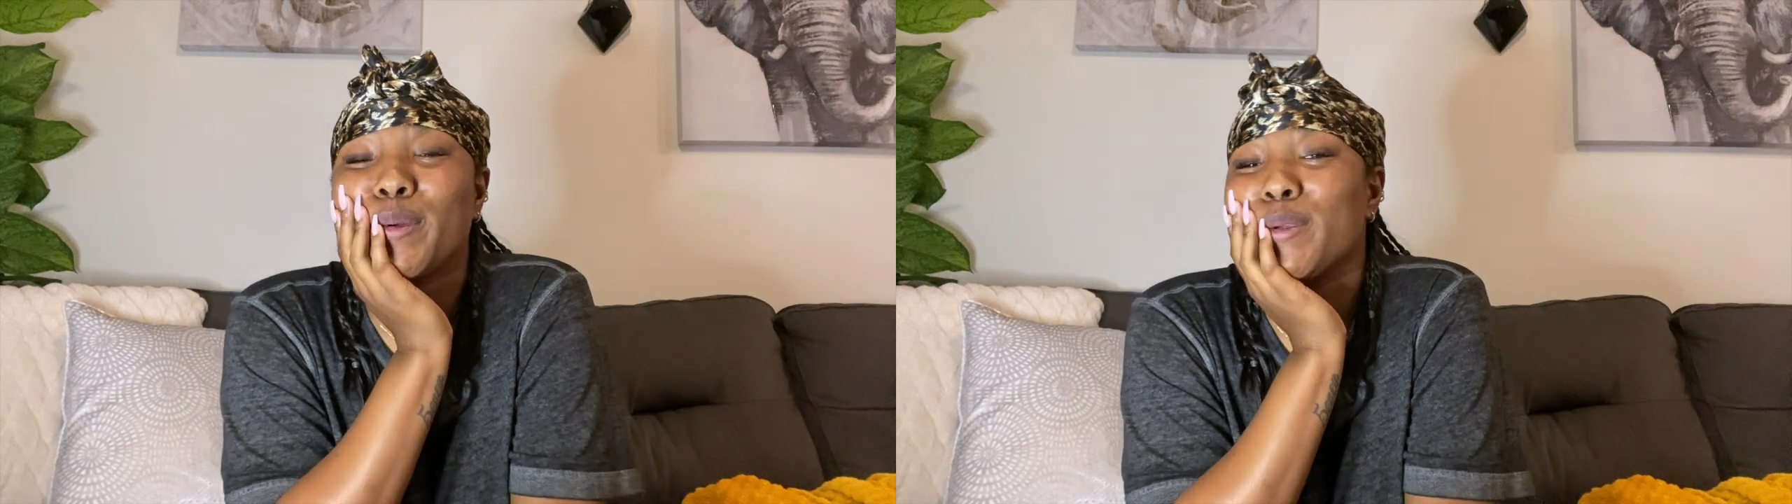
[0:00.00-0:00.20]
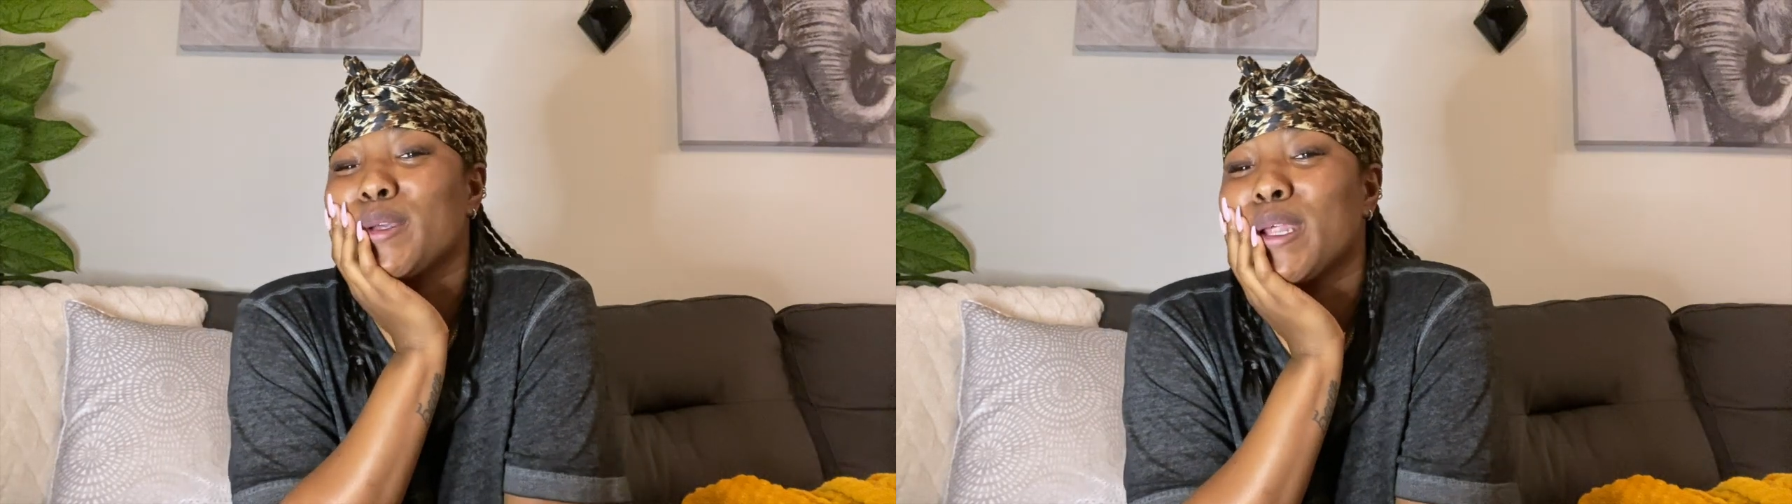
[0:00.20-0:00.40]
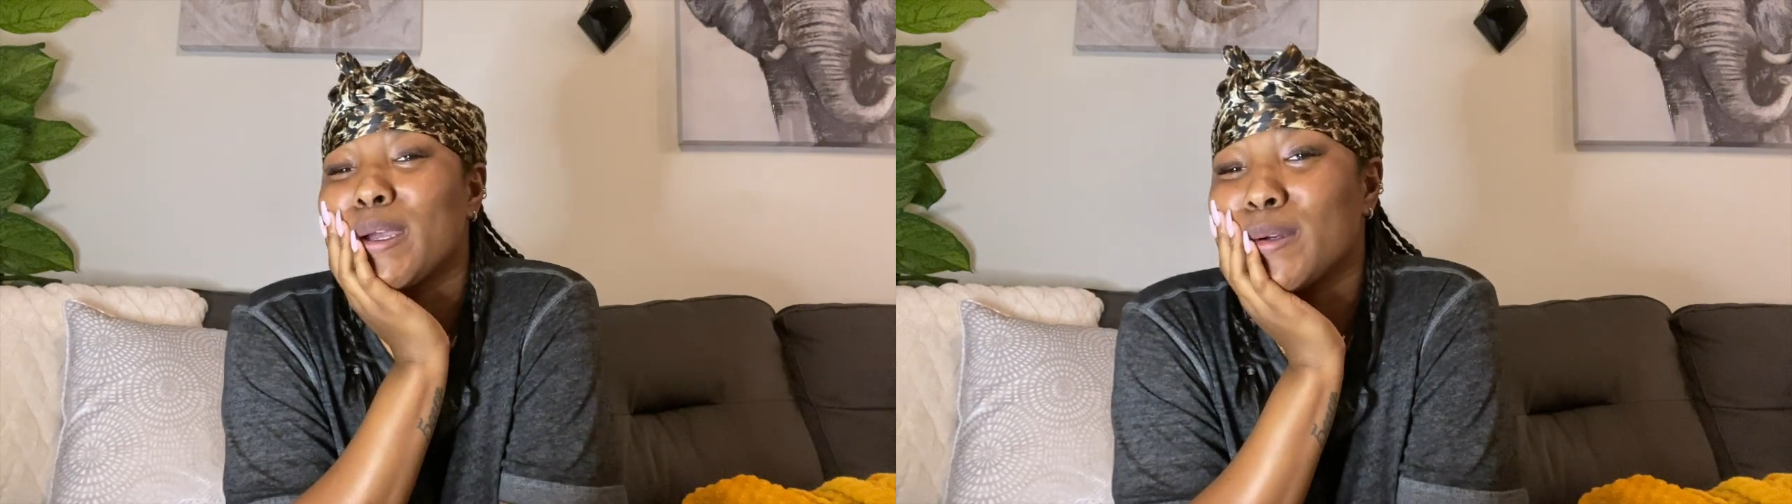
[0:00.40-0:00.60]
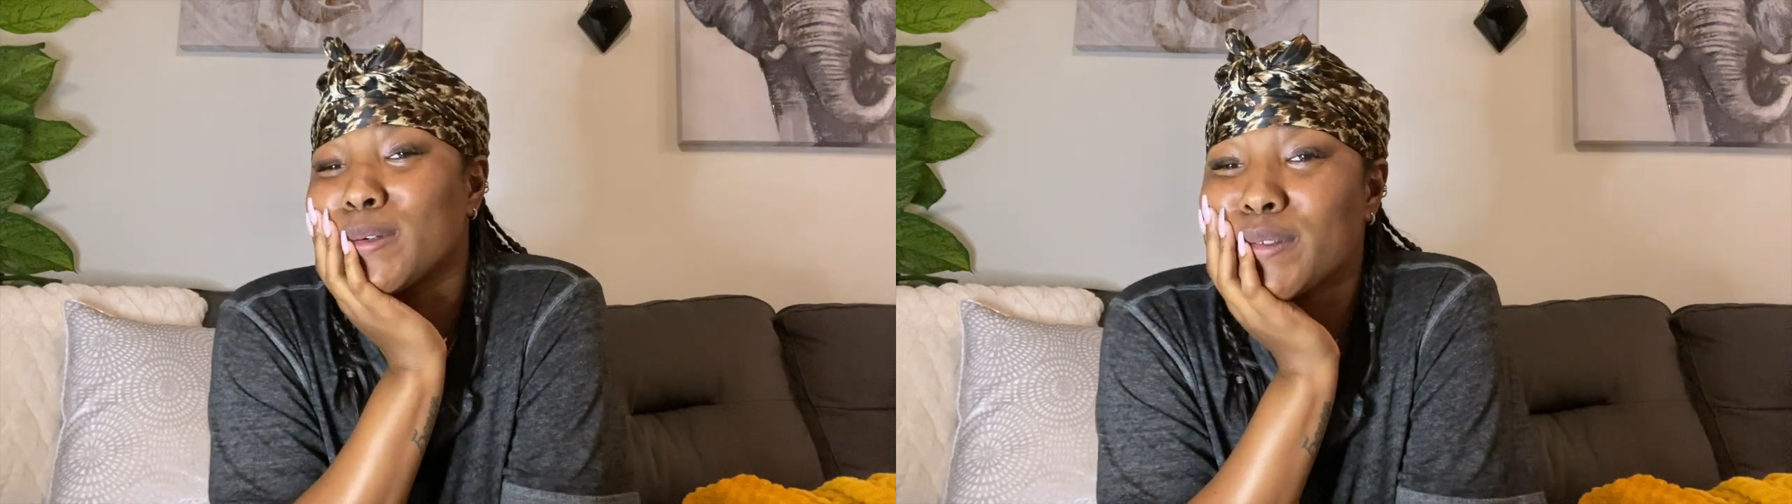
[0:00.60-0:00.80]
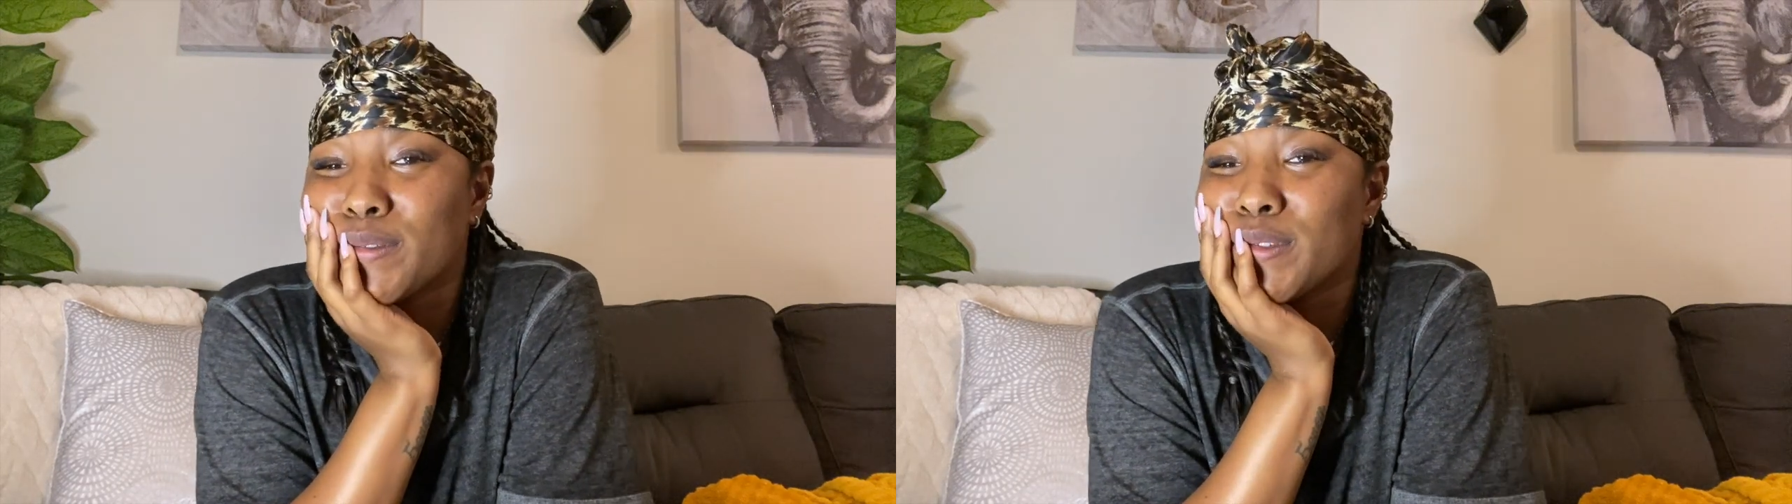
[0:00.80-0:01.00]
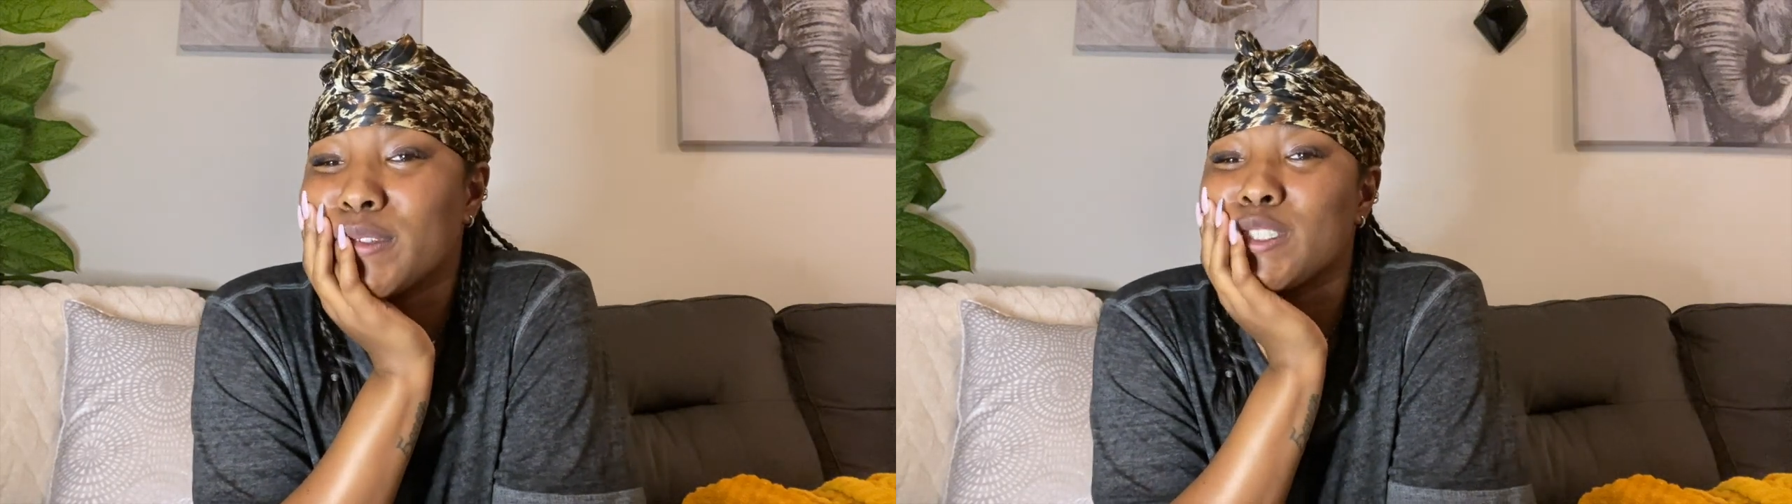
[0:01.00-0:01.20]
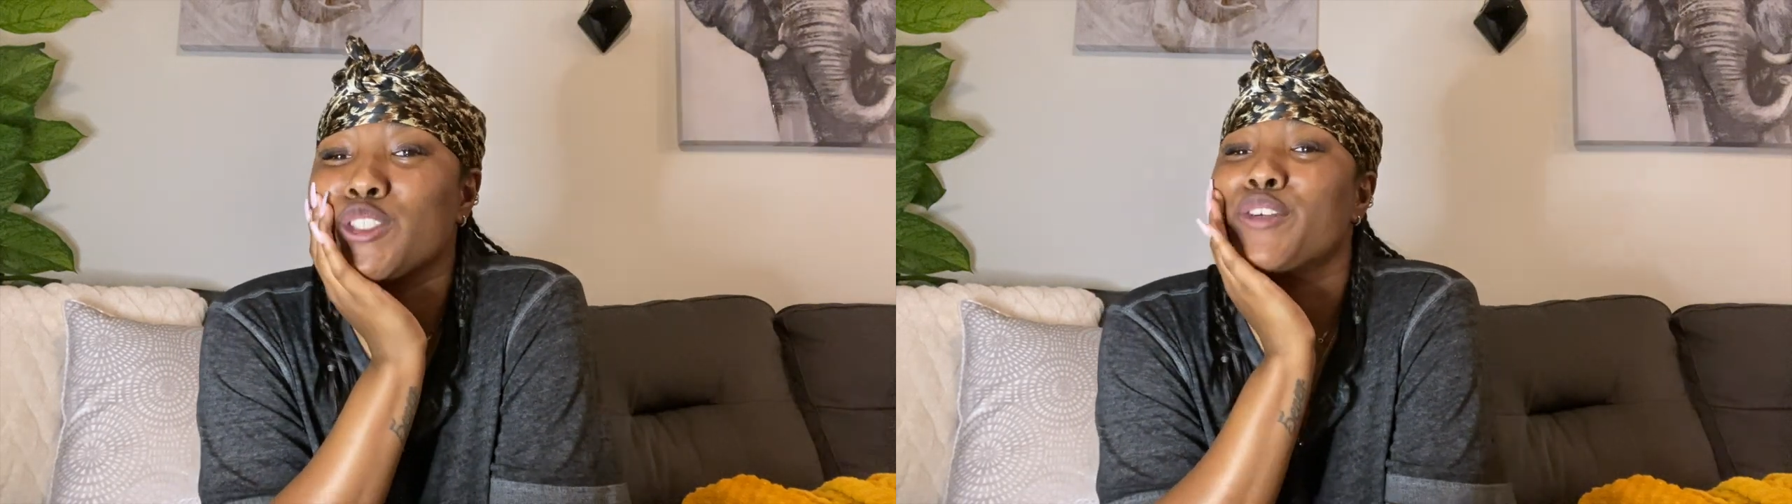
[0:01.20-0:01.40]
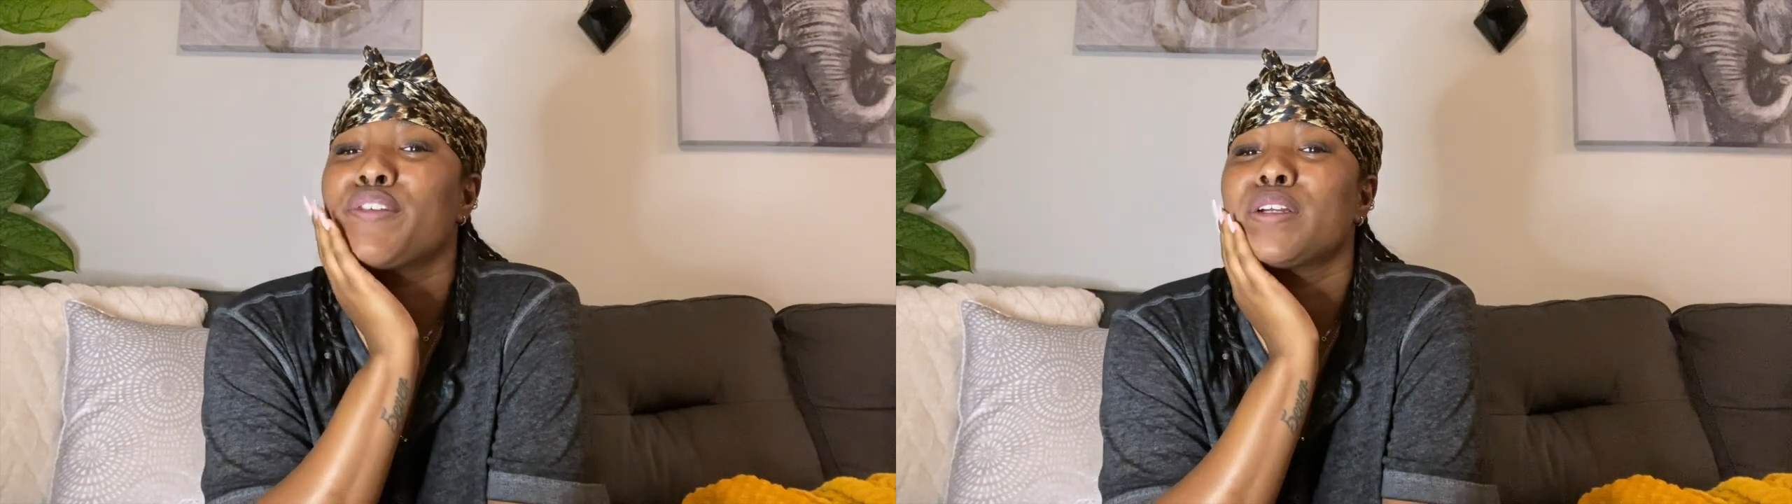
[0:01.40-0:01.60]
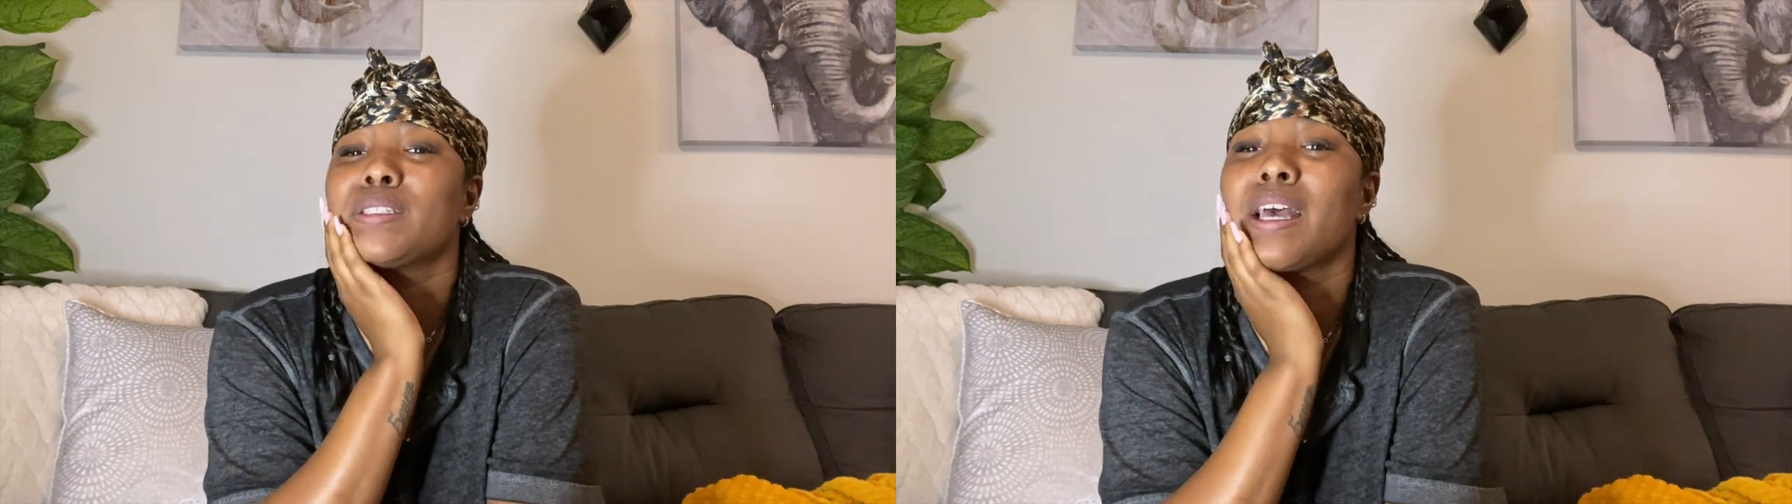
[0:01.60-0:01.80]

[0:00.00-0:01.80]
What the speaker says: you know, if this is your first